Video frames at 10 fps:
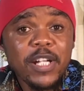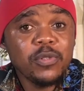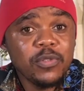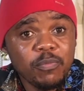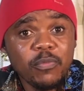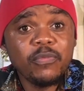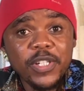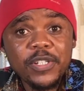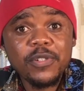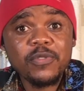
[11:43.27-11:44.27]
good
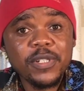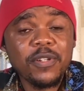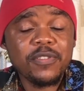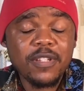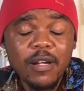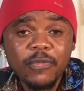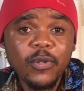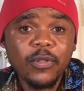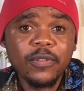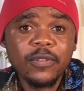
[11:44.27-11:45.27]
videos with your cell phone.